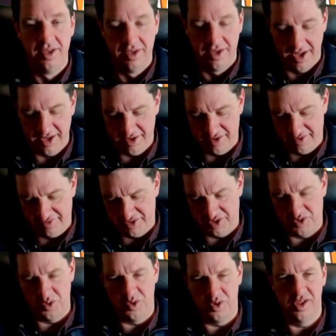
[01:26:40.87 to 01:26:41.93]
You don't have to
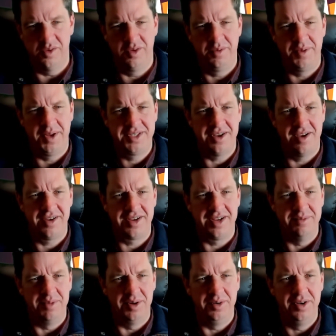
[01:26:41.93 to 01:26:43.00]
Google it. What am I talking
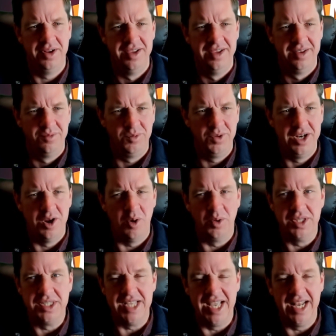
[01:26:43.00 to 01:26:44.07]
about? We know
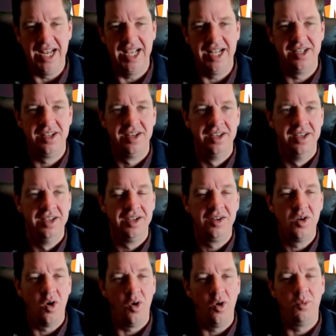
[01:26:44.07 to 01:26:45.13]
what's in it.
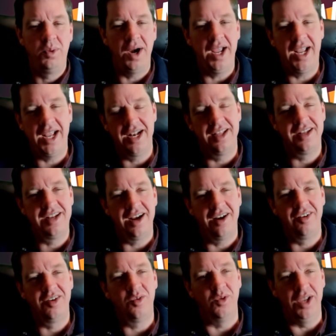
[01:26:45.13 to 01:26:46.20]
Go break into the
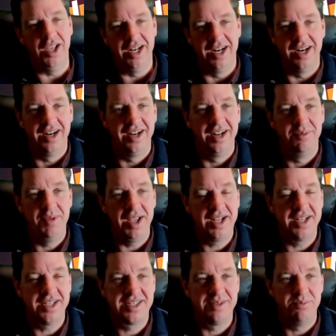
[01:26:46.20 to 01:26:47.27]
Dairy Queen and make
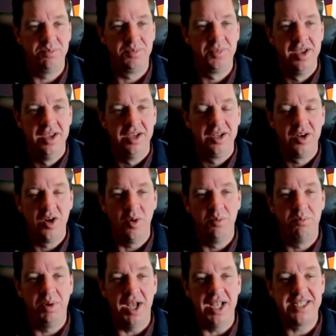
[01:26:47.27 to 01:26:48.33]
us some. Go
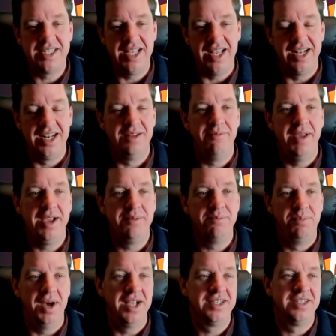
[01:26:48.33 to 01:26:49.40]
bust in to make
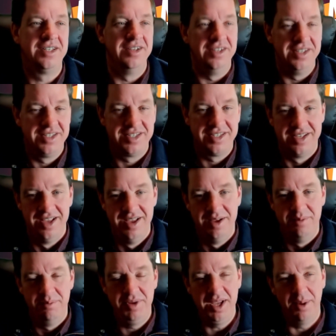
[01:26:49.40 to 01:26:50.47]
busters.
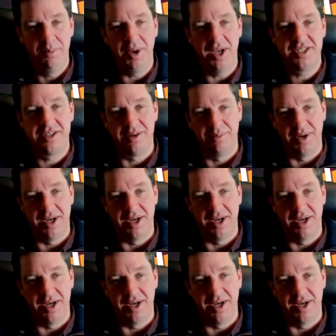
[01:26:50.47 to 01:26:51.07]
Be a buster.